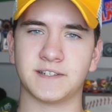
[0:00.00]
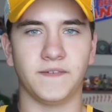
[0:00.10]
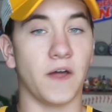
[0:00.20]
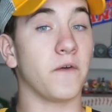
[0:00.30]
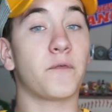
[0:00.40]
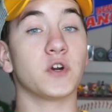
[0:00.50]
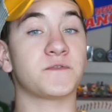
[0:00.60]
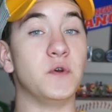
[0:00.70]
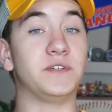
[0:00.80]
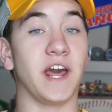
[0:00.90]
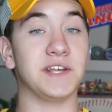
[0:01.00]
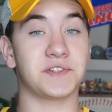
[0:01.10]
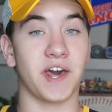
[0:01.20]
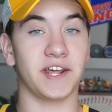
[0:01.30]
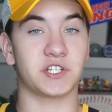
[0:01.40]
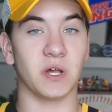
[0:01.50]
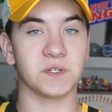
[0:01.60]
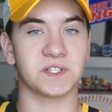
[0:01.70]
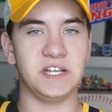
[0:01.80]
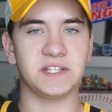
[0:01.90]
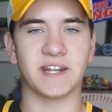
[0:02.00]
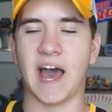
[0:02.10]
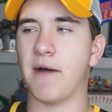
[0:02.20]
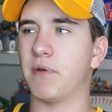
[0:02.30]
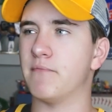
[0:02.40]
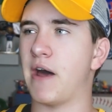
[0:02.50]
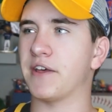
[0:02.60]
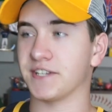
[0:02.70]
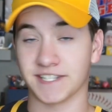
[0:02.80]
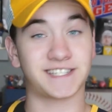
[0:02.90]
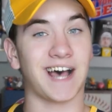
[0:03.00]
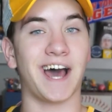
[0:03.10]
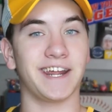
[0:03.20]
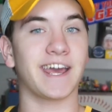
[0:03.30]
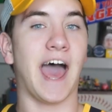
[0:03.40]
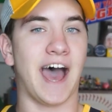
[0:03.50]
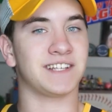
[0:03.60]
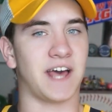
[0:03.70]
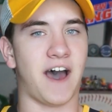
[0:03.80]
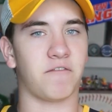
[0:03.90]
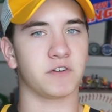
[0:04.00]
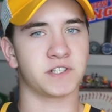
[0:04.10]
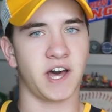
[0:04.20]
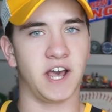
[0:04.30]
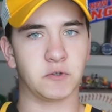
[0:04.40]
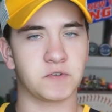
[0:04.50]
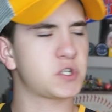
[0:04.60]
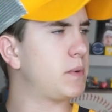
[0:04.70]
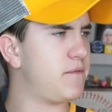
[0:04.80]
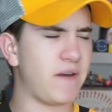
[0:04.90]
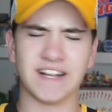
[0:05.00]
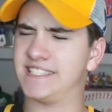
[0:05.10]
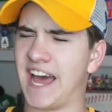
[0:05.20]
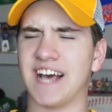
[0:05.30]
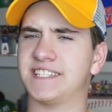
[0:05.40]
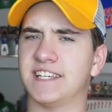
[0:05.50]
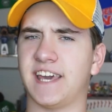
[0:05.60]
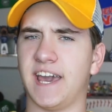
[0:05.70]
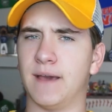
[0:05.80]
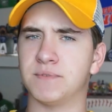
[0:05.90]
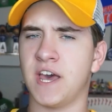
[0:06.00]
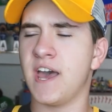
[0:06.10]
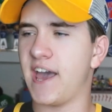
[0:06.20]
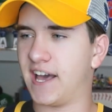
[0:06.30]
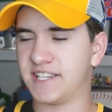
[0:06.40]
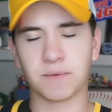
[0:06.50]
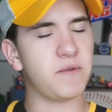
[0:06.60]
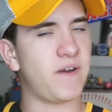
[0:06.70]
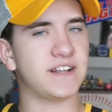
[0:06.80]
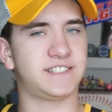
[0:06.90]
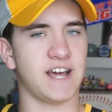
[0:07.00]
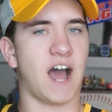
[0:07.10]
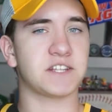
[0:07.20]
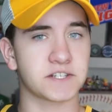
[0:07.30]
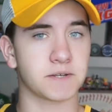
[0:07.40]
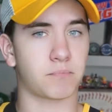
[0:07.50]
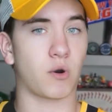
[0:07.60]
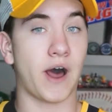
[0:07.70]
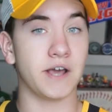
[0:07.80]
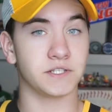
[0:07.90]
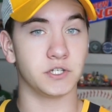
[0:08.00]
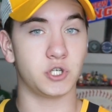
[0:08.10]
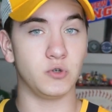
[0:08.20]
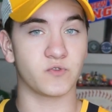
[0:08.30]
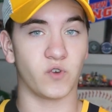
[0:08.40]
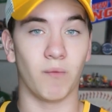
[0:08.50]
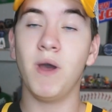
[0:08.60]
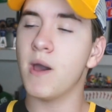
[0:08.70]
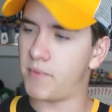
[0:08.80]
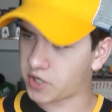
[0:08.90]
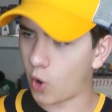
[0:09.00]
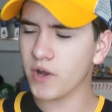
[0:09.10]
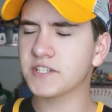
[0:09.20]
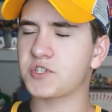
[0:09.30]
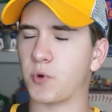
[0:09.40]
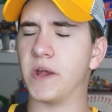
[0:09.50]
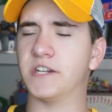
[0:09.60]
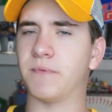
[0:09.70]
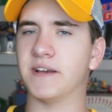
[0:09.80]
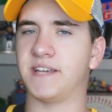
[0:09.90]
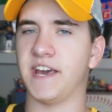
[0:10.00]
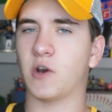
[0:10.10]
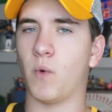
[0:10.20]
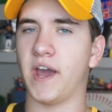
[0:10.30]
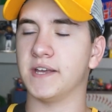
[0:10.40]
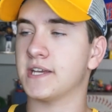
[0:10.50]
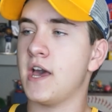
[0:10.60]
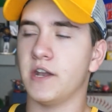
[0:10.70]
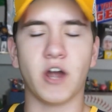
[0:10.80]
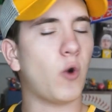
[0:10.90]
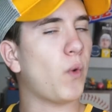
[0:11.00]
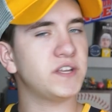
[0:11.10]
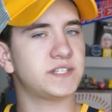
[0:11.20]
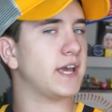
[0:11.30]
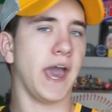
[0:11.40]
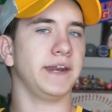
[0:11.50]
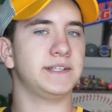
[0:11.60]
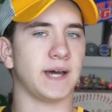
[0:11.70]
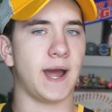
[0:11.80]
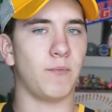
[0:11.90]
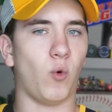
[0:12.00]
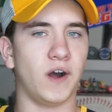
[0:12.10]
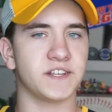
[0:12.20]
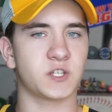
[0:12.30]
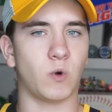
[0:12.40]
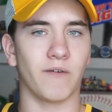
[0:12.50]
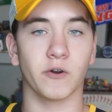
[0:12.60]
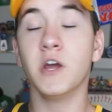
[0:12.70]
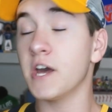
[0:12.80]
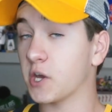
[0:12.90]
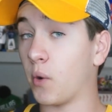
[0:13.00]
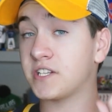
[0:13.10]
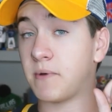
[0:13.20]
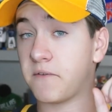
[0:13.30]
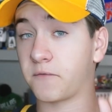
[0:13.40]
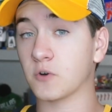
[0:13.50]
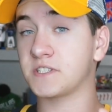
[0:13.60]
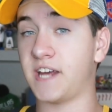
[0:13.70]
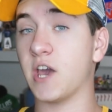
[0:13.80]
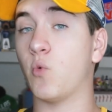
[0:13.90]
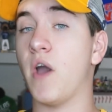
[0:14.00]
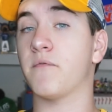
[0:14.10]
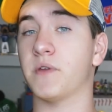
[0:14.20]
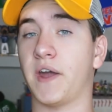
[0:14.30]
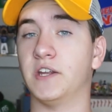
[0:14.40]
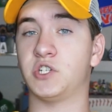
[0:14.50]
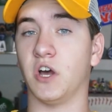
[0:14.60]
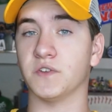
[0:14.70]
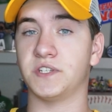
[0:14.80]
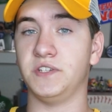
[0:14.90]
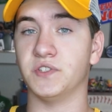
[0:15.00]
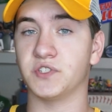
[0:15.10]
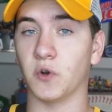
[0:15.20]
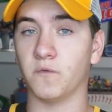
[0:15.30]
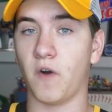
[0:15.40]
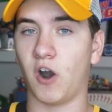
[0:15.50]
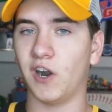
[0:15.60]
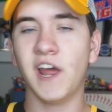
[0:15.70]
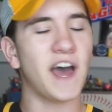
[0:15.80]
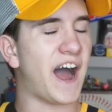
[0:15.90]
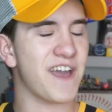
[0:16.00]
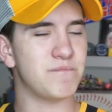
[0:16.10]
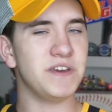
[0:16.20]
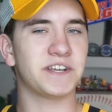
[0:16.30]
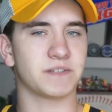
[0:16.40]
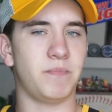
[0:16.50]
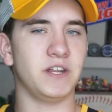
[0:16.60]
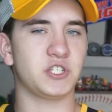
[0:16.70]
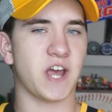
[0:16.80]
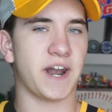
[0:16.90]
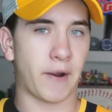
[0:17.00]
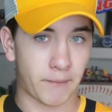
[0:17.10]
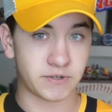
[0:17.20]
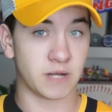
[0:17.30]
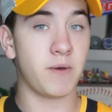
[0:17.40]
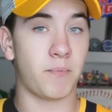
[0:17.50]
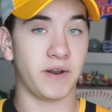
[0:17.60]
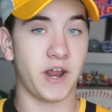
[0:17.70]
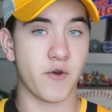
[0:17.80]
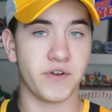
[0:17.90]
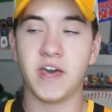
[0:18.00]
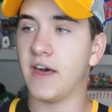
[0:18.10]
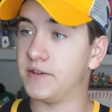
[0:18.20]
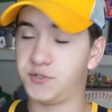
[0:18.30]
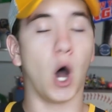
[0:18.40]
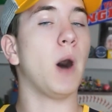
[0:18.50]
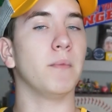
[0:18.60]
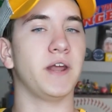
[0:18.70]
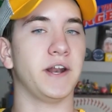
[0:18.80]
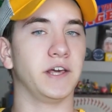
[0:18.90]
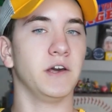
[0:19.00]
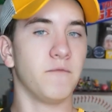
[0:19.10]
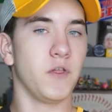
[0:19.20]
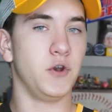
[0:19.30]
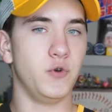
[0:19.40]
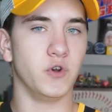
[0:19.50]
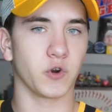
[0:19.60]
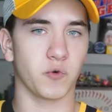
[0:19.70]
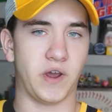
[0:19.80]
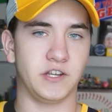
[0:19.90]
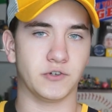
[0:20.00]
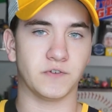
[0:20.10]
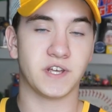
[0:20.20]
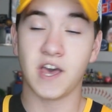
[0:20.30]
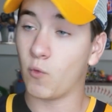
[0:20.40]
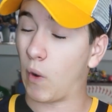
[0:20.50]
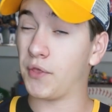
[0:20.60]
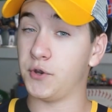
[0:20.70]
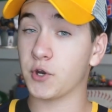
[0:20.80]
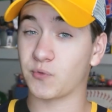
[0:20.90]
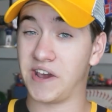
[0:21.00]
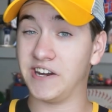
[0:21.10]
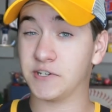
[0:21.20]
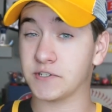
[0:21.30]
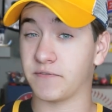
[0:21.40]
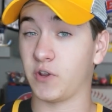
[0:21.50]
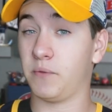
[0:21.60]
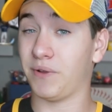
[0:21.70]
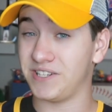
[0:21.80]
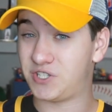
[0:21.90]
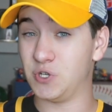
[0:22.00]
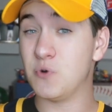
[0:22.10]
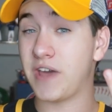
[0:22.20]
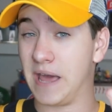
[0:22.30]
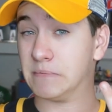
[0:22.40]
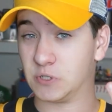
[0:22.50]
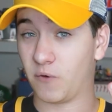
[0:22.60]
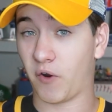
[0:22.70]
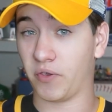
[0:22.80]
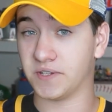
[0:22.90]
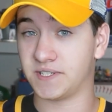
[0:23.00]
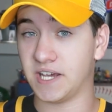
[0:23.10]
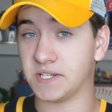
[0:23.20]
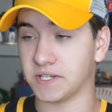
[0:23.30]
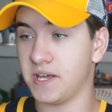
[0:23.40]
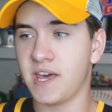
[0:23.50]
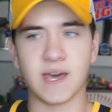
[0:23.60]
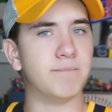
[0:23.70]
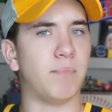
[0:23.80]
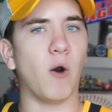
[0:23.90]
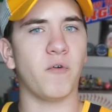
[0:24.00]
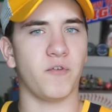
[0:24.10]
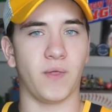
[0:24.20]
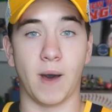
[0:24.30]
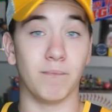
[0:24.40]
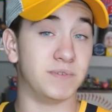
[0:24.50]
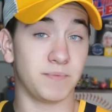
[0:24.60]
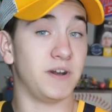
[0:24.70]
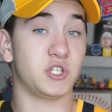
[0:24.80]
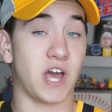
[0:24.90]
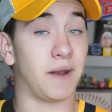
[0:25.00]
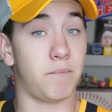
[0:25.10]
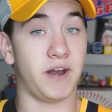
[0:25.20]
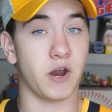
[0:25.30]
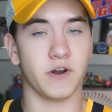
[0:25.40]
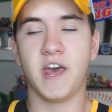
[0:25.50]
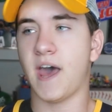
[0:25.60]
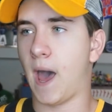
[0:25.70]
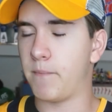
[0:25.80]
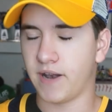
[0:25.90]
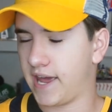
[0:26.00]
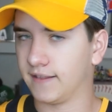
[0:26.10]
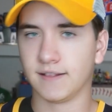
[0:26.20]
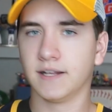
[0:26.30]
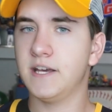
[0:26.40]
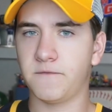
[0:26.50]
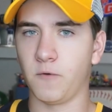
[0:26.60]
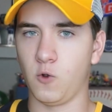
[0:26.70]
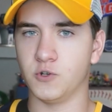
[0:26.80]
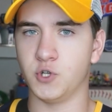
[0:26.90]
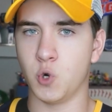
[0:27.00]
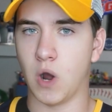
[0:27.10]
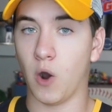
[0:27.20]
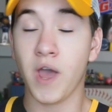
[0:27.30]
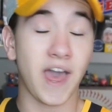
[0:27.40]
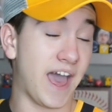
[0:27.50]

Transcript: Now, the first few days in the NHL season have been about as exciting as advertised, with so many fantastic games and so many fantastic surprises to choose from. But going straight into my takeaways, not wasting any time whatsoever, going to my first takeaway from the NHL season so far, I have Mika Zibanejad and Artemi Panarin dominating for the New York Rangers. While the New York Rangers have only played two games so far this season, and both of them, Zibanejad and Panarin, have been a lethal duo.